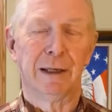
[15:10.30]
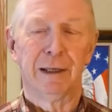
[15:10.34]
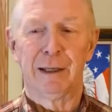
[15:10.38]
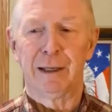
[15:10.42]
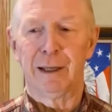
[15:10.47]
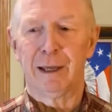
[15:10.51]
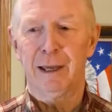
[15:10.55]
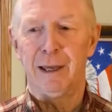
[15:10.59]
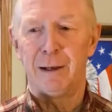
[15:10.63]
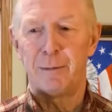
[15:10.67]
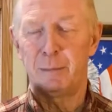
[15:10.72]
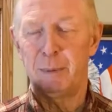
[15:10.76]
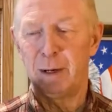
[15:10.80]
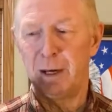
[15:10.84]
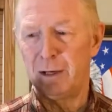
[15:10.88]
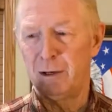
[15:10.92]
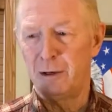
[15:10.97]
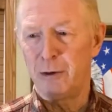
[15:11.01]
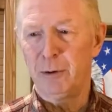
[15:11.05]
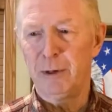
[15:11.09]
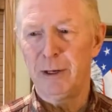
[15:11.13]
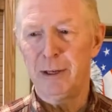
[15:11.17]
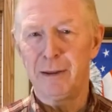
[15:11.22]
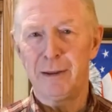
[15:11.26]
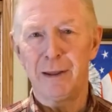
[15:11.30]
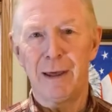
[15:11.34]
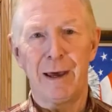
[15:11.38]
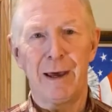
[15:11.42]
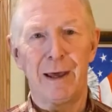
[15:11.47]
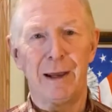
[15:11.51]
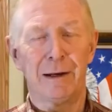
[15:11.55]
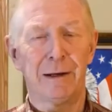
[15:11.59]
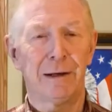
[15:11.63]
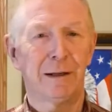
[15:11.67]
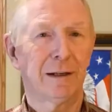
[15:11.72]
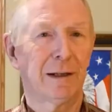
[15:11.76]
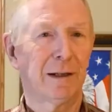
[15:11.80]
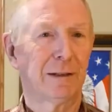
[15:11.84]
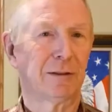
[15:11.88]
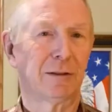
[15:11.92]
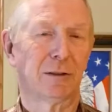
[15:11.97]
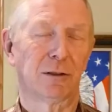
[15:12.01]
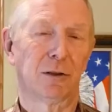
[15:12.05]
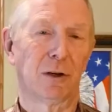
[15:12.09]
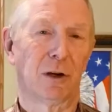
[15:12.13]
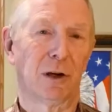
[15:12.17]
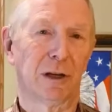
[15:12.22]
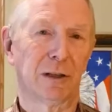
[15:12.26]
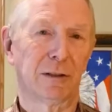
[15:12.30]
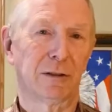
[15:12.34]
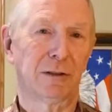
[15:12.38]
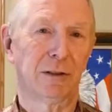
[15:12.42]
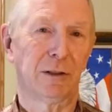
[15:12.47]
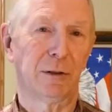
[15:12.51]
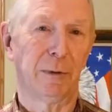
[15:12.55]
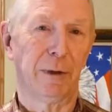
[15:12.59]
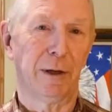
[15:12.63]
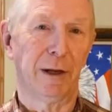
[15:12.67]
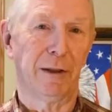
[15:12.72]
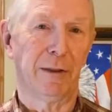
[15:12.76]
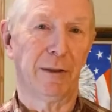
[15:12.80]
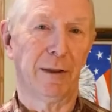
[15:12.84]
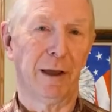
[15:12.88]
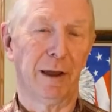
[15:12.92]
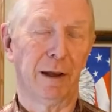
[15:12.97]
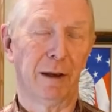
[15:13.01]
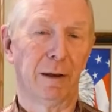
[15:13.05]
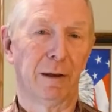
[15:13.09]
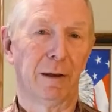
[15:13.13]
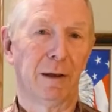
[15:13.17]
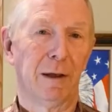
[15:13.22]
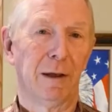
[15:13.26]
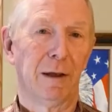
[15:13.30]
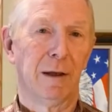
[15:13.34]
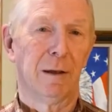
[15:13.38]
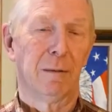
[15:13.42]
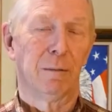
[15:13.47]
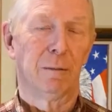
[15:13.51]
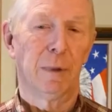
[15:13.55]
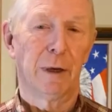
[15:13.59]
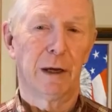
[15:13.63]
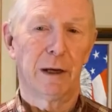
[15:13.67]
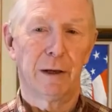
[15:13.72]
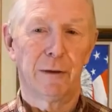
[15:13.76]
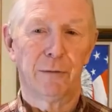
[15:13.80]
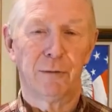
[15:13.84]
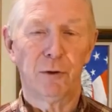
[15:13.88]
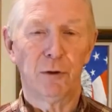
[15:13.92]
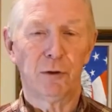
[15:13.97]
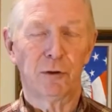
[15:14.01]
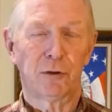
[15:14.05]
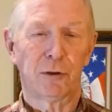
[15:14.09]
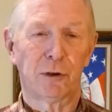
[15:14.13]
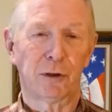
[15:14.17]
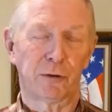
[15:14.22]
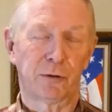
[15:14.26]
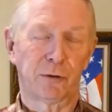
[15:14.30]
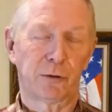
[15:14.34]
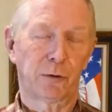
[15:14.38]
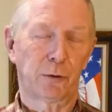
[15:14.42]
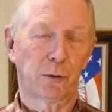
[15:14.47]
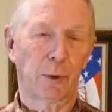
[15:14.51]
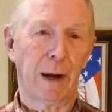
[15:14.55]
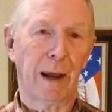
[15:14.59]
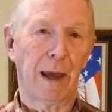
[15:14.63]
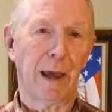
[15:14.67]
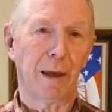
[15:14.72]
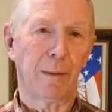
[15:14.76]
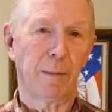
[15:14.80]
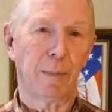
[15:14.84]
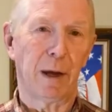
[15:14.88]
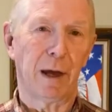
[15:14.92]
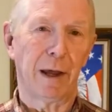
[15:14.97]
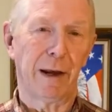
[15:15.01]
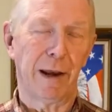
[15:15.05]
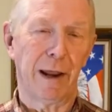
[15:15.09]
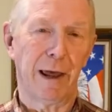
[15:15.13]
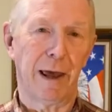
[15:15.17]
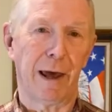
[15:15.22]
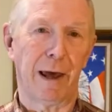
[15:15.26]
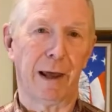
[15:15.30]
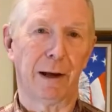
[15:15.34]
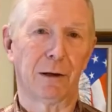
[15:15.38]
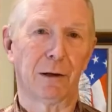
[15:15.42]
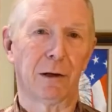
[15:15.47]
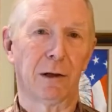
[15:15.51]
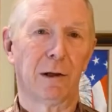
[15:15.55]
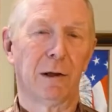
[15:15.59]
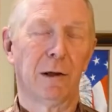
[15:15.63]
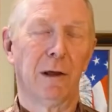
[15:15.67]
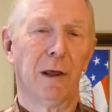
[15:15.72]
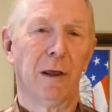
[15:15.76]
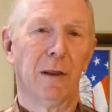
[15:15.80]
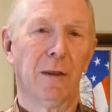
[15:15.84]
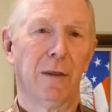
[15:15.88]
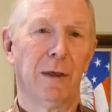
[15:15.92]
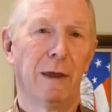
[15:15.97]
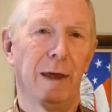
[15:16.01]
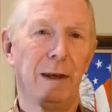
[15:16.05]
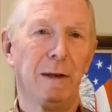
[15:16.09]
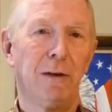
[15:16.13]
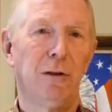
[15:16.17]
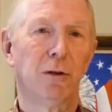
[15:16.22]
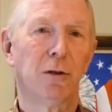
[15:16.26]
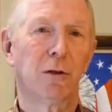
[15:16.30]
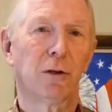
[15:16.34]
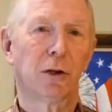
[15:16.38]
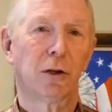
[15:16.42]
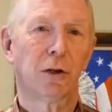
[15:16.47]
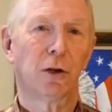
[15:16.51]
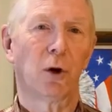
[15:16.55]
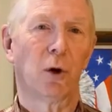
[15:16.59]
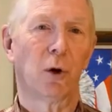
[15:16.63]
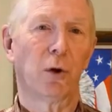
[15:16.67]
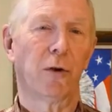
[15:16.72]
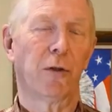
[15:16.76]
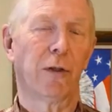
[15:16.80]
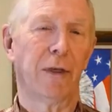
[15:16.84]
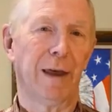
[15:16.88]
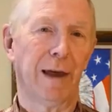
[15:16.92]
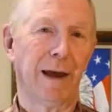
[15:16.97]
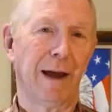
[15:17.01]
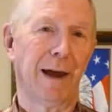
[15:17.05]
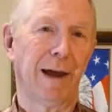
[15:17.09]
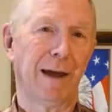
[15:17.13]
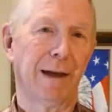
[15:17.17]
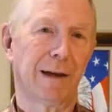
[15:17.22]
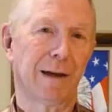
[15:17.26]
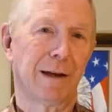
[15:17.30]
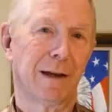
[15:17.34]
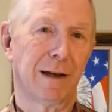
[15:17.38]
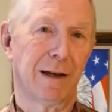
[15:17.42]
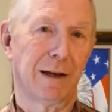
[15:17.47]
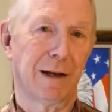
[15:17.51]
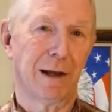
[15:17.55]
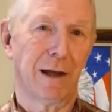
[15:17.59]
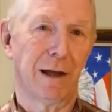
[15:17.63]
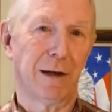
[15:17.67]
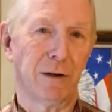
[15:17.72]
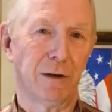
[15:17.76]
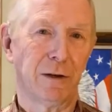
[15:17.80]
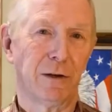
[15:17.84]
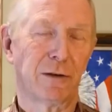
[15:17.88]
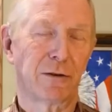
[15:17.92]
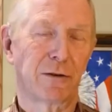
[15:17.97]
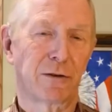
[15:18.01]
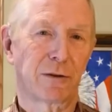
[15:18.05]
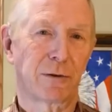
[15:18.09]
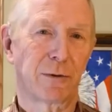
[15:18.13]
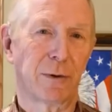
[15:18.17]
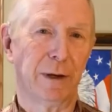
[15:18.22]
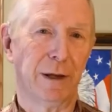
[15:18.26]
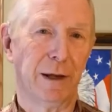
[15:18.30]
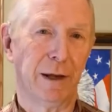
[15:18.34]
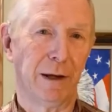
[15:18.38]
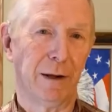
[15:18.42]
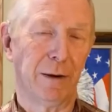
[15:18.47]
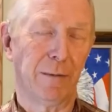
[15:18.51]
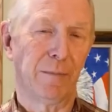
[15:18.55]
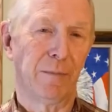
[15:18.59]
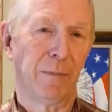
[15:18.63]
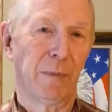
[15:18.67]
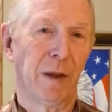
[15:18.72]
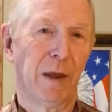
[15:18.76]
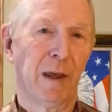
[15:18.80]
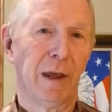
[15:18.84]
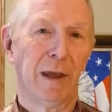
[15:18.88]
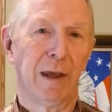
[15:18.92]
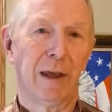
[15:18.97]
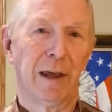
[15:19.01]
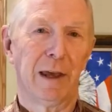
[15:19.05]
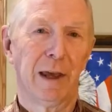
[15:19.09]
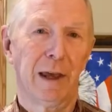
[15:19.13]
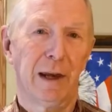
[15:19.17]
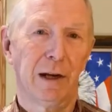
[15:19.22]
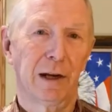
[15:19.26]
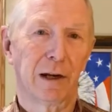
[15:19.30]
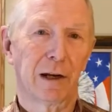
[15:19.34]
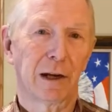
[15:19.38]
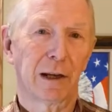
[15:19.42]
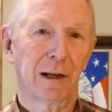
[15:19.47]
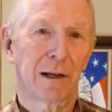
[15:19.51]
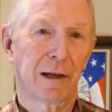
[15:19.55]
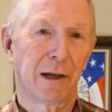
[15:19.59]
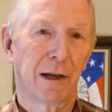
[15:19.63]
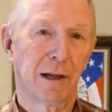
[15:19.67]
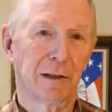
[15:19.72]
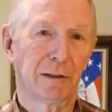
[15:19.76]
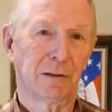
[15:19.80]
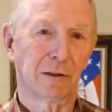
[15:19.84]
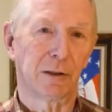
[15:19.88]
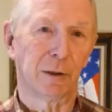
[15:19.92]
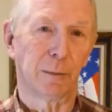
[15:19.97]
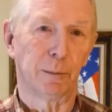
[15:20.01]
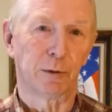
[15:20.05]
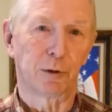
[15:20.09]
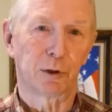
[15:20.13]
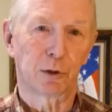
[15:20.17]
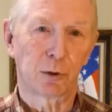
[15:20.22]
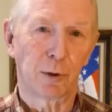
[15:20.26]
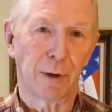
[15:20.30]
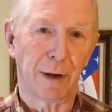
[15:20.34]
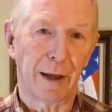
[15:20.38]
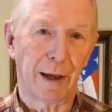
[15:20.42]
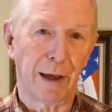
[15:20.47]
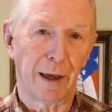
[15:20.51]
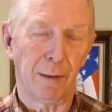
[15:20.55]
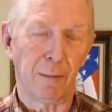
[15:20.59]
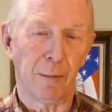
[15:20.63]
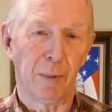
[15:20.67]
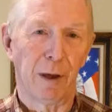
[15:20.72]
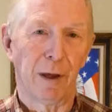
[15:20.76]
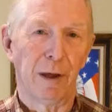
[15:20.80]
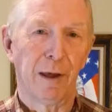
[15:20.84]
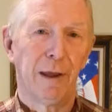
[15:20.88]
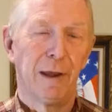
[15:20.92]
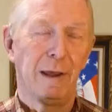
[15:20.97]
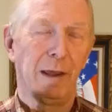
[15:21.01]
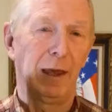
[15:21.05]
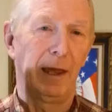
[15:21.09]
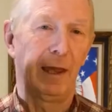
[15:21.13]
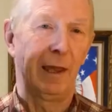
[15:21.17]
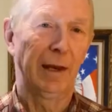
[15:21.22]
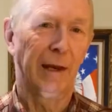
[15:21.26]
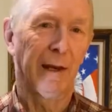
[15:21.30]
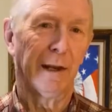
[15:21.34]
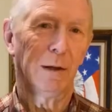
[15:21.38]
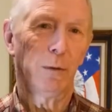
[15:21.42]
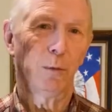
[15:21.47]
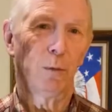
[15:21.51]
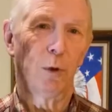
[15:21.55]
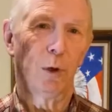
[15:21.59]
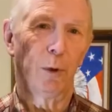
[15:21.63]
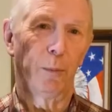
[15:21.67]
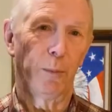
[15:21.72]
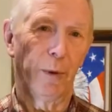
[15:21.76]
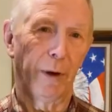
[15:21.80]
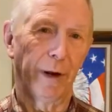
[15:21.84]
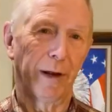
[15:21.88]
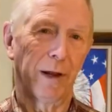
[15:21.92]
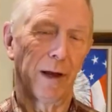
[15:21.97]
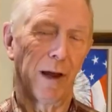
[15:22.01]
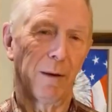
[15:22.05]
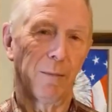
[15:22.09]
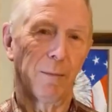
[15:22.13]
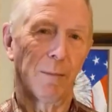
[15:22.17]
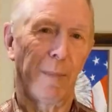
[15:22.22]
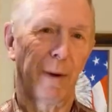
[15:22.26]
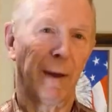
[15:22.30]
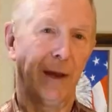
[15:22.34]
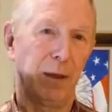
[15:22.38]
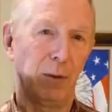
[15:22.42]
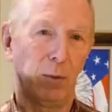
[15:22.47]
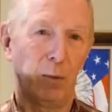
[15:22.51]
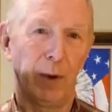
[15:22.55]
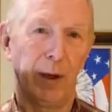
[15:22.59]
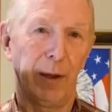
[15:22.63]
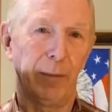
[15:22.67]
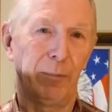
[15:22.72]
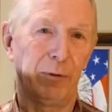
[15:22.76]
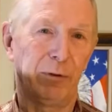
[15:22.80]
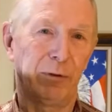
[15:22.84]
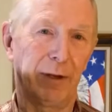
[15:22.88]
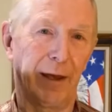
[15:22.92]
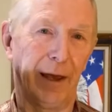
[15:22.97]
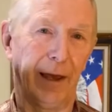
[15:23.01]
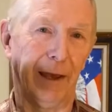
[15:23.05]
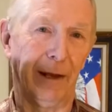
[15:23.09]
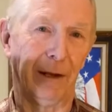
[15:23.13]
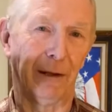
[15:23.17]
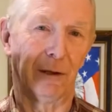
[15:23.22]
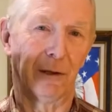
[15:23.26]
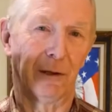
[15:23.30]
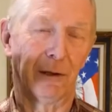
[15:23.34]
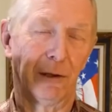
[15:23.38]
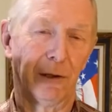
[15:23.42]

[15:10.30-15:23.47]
And by doing that, it doesn't cost you anything. But if you subscribe on that, then you can go to the icon on your screen and click on subscribe and it will bring up my website